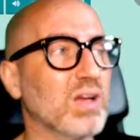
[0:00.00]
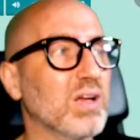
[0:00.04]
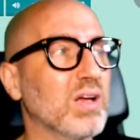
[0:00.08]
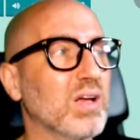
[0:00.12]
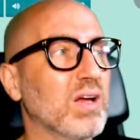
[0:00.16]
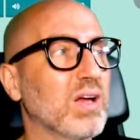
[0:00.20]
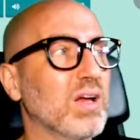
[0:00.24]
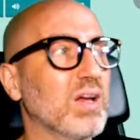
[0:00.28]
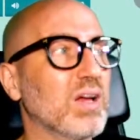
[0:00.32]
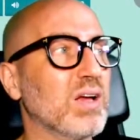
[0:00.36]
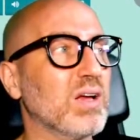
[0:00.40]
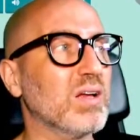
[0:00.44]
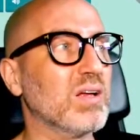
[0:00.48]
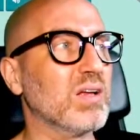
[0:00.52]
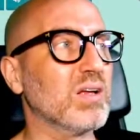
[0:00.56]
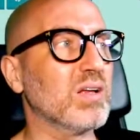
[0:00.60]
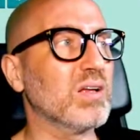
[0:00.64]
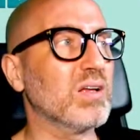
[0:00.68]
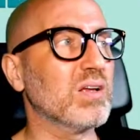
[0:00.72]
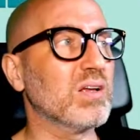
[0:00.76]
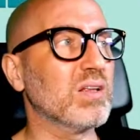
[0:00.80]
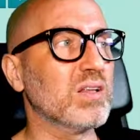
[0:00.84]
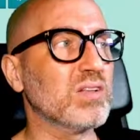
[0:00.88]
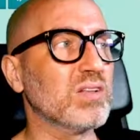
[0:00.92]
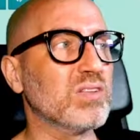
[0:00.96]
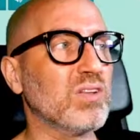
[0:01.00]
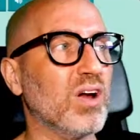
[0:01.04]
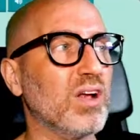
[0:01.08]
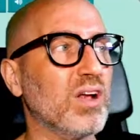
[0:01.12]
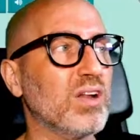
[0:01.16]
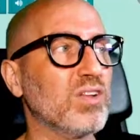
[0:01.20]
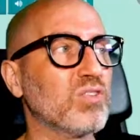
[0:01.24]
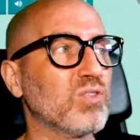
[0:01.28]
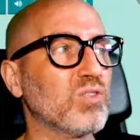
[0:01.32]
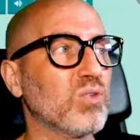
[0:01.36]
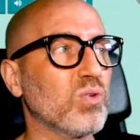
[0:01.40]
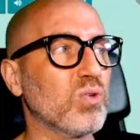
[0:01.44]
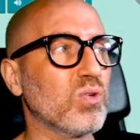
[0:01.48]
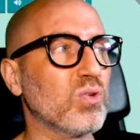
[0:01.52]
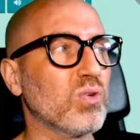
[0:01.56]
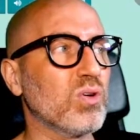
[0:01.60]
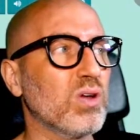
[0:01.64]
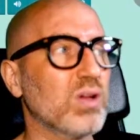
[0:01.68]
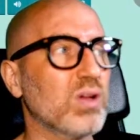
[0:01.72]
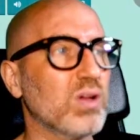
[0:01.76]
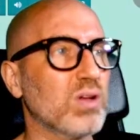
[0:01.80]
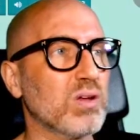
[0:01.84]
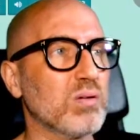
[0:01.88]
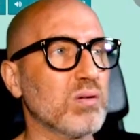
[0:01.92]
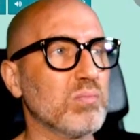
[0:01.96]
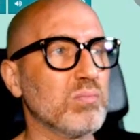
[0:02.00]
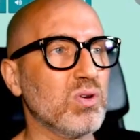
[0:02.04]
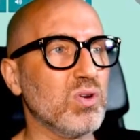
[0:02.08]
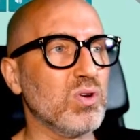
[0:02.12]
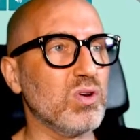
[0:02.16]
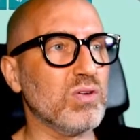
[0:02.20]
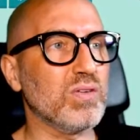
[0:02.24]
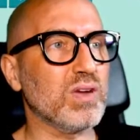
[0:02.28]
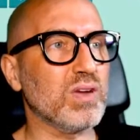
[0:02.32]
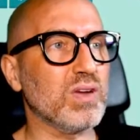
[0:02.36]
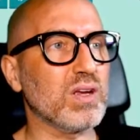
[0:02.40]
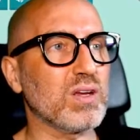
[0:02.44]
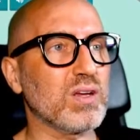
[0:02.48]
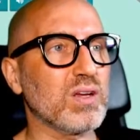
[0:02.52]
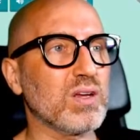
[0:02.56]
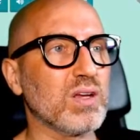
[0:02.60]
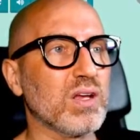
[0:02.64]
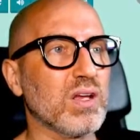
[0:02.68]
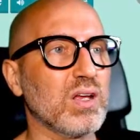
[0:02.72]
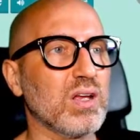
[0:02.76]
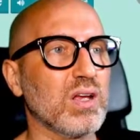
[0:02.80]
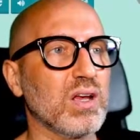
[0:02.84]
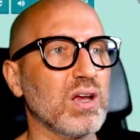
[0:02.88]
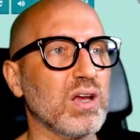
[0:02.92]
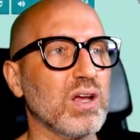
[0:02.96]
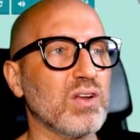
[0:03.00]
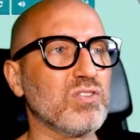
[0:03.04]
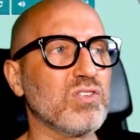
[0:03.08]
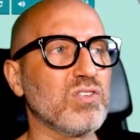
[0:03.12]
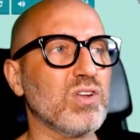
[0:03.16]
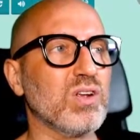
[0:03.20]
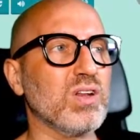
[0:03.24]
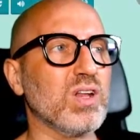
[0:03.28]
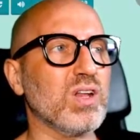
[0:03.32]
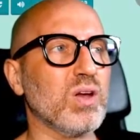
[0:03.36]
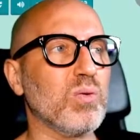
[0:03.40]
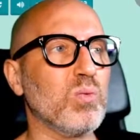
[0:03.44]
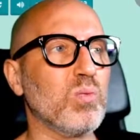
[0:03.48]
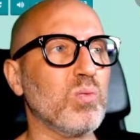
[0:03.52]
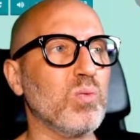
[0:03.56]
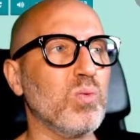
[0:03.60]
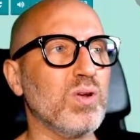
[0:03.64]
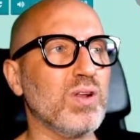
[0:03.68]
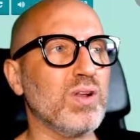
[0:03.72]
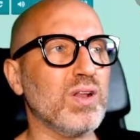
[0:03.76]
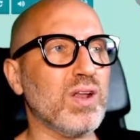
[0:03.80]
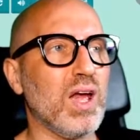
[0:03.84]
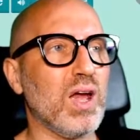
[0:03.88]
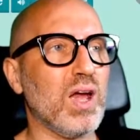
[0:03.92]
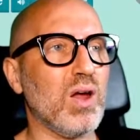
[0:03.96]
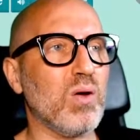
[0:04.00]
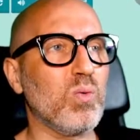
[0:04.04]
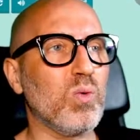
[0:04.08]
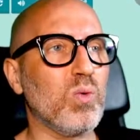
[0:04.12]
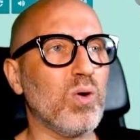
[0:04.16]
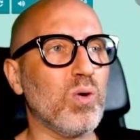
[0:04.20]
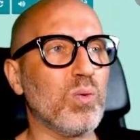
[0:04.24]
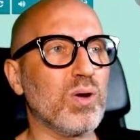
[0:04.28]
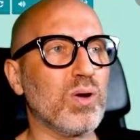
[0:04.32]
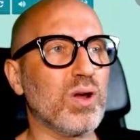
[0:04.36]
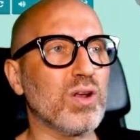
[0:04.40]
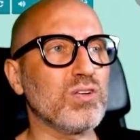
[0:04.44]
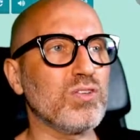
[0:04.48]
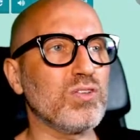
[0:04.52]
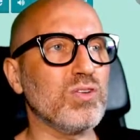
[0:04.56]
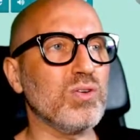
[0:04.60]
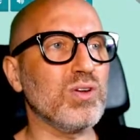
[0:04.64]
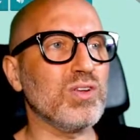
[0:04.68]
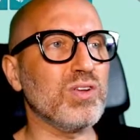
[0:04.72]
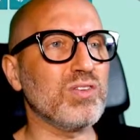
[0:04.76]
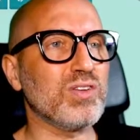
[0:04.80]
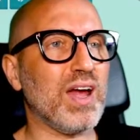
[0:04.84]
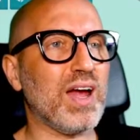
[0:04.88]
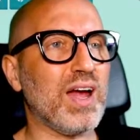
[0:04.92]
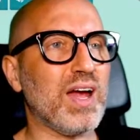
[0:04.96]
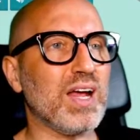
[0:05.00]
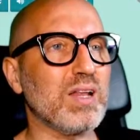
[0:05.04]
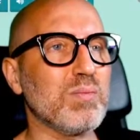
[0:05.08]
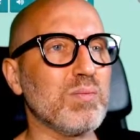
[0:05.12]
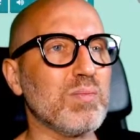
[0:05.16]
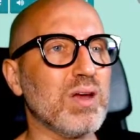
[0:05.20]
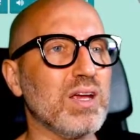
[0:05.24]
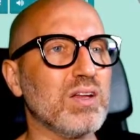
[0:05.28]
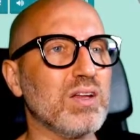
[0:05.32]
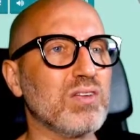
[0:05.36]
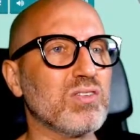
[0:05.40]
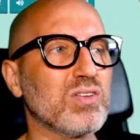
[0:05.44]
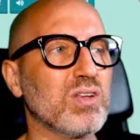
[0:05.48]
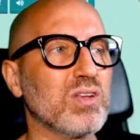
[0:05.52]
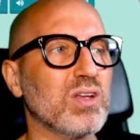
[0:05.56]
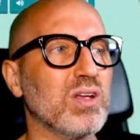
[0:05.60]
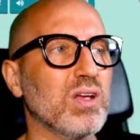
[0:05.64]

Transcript: the dinosaur, moving, and so now what we're going to do is animate